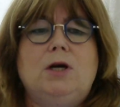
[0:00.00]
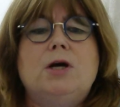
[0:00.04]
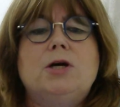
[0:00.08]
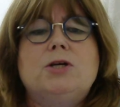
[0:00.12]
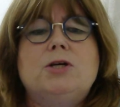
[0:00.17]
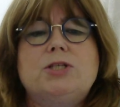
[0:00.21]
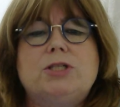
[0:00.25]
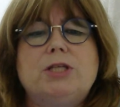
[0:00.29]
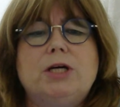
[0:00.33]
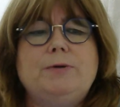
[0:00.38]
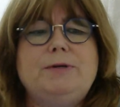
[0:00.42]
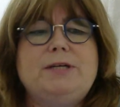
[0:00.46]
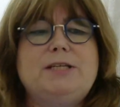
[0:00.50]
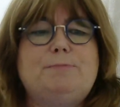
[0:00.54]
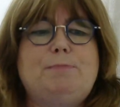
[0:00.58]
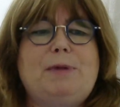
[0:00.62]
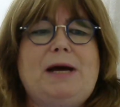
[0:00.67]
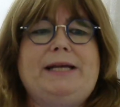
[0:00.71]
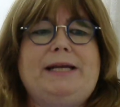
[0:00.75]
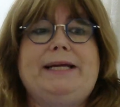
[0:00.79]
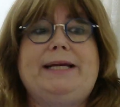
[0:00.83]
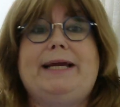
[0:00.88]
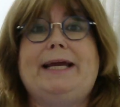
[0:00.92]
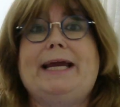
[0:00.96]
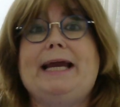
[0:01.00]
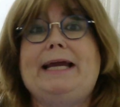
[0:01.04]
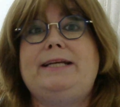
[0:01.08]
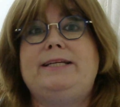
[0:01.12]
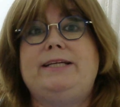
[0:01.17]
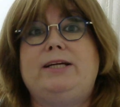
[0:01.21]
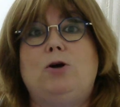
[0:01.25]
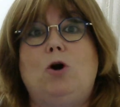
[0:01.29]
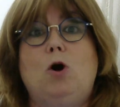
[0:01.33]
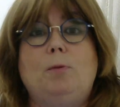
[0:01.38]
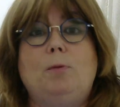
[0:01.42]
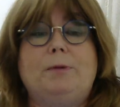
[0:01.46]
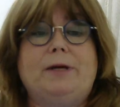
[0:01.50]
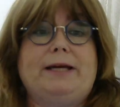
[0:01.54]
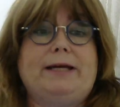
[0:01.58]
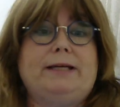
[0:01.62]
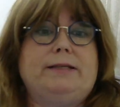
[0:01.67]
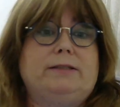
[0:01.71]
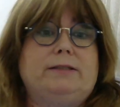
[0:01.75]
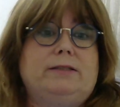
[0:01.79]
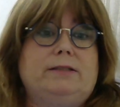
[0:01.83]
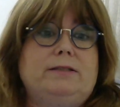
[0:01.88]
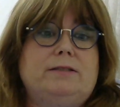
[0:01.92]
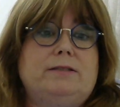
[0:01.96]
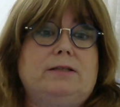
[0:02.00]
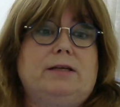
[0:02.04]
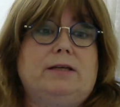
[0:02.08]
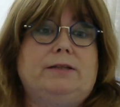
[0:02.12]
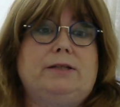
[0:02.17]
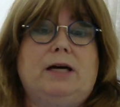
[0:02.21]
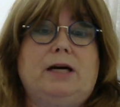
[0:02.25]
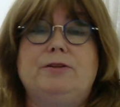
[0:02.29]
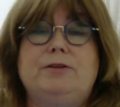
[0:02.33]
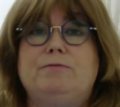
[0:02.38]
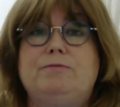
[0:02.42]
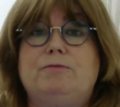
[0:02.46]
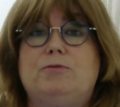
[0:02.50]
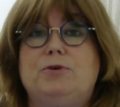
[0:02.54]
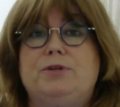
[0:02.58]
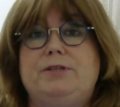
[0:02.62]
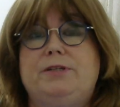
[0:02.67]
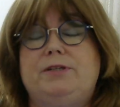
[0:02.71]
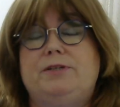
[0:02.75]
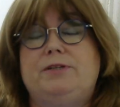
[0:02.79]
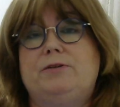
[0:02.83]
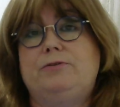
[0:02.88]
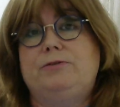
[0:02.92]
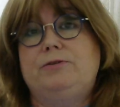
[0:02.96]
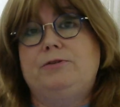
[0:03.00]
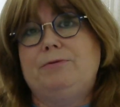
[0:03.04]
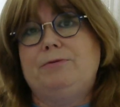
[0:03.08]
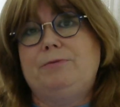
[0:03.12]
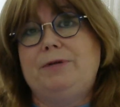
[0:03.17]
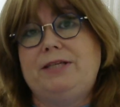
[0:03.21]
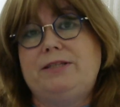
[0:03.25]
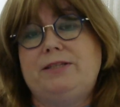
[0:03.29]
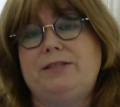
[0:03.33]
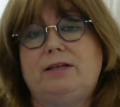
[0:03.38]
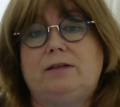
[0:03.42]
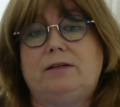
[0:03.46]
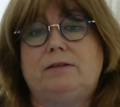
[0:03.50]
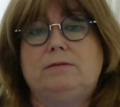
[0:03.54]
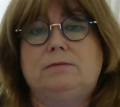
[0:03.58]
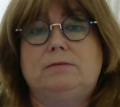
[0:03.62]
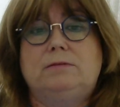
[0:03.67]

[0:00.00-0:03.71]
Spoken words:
So is banning Katiehopkins and other voices on Twitter.